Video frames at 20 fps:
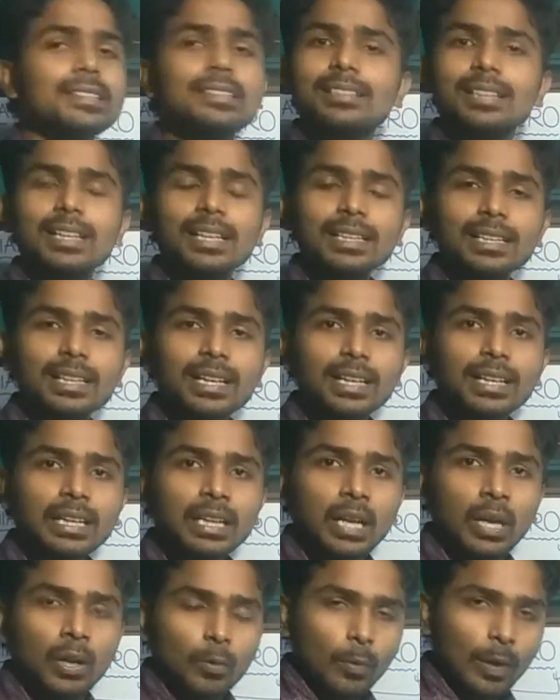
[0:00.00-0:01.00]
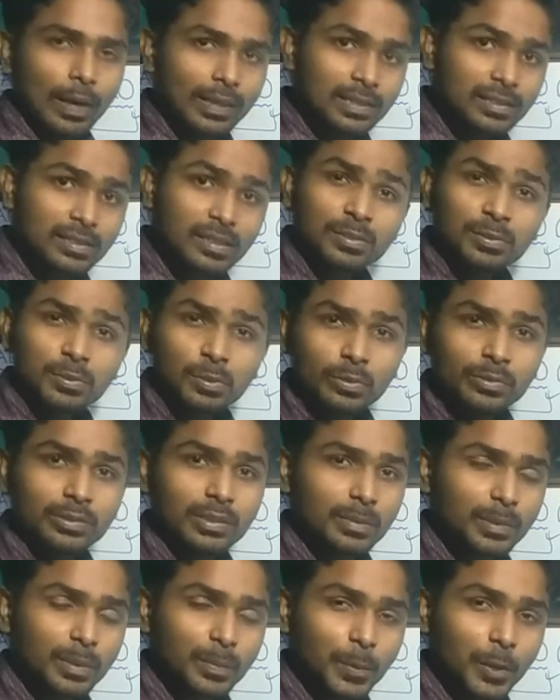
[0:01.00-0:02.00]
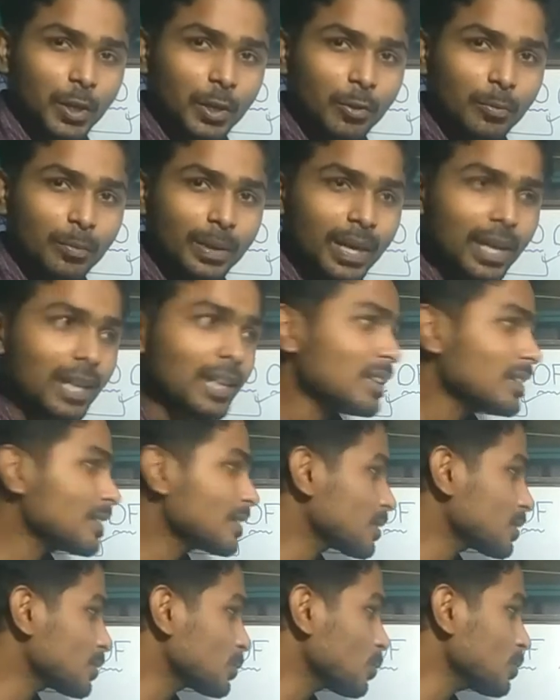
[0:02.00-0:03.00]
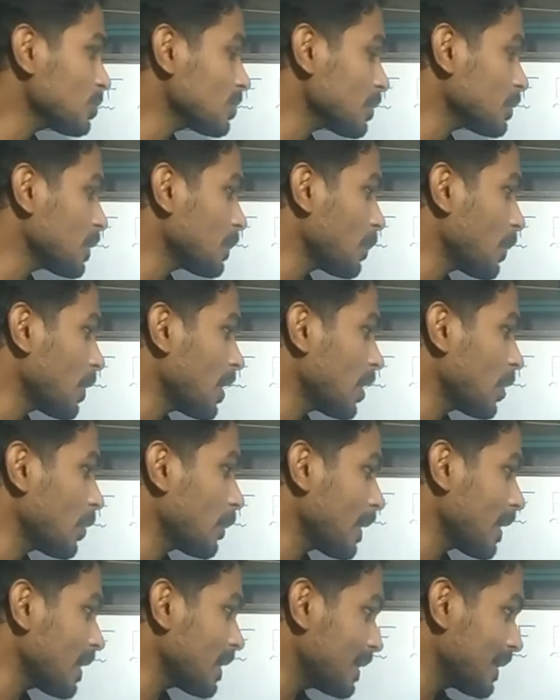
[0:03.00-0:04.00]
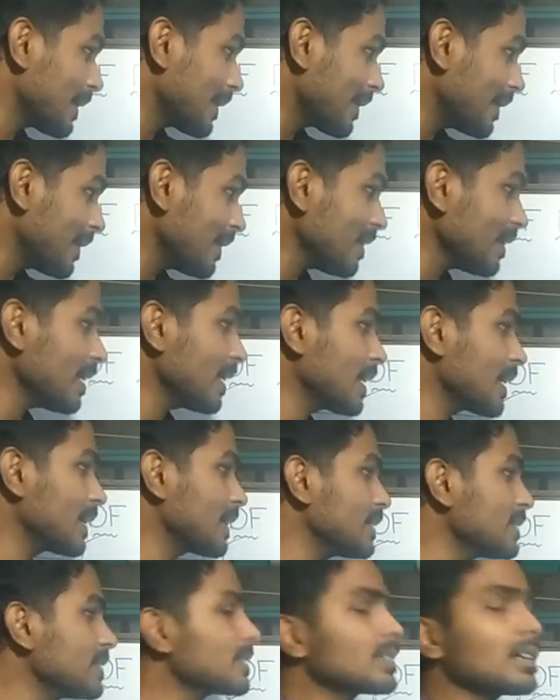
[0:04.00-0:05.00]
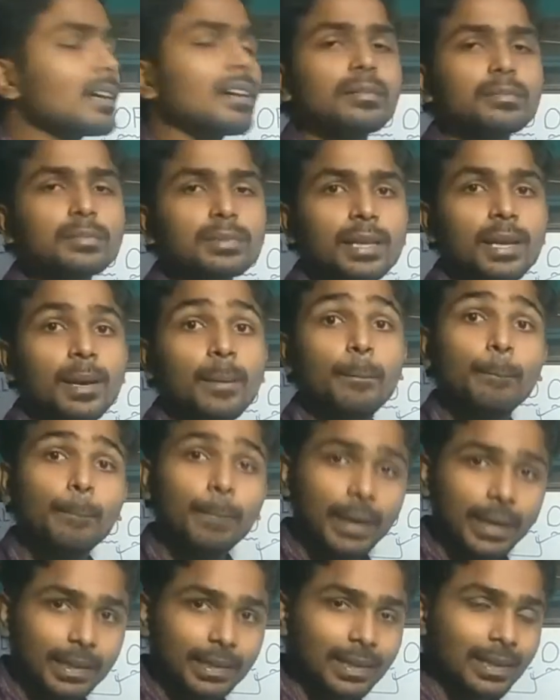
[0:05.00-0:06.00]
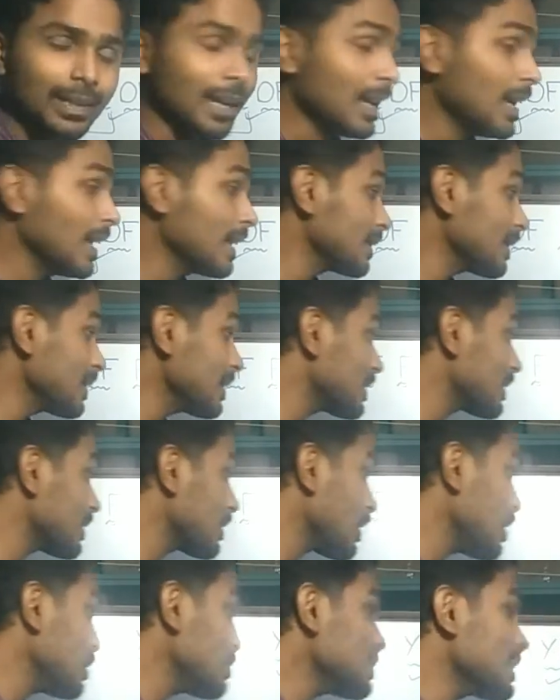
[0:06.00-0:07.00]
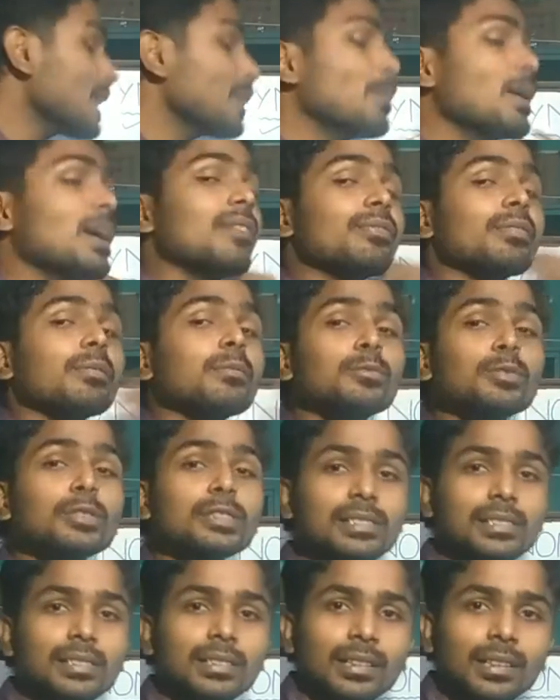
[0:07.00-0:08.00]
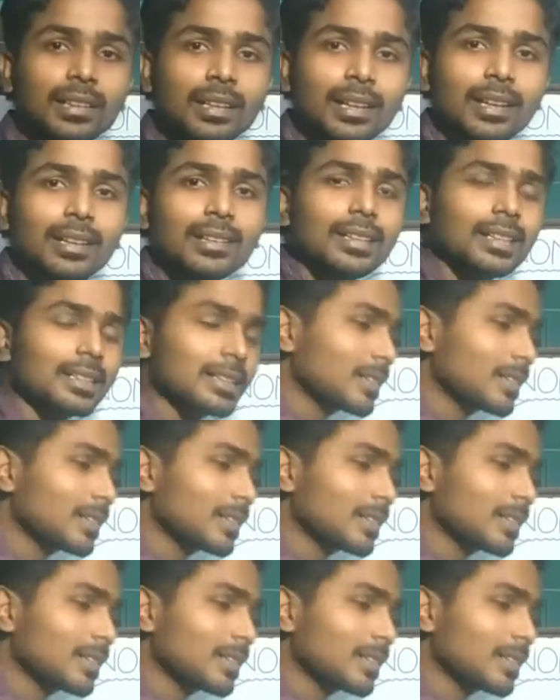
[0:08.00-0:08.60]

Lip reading: can say that what is the source of the polynomial? The source of the polynomial here is terms. But the terms are made from which? The